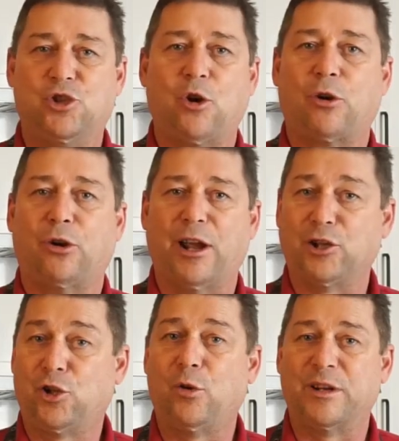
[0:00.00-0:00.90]
sugar,
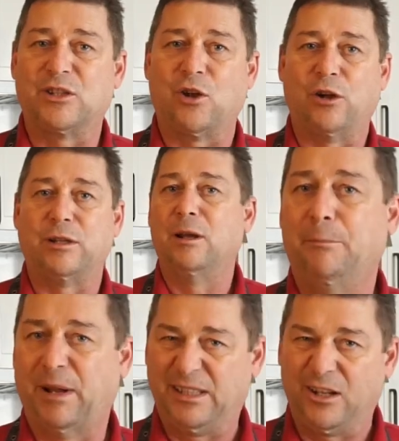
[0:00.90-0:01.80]
and curing salt.
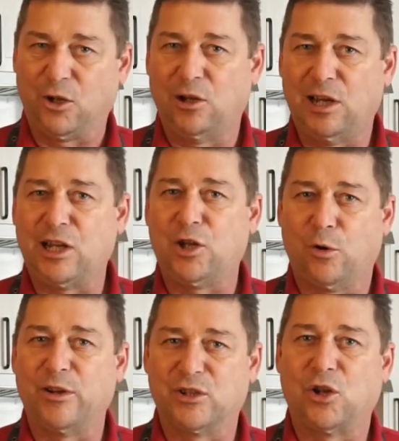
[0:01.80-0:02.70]
Particularly
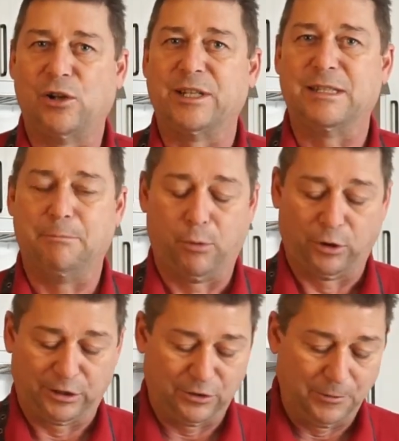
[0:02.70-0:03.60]
curing salt is
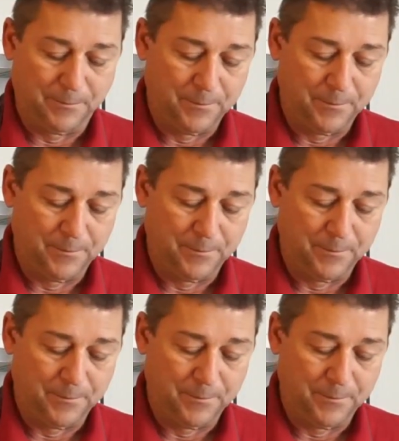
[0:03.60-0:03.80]
important.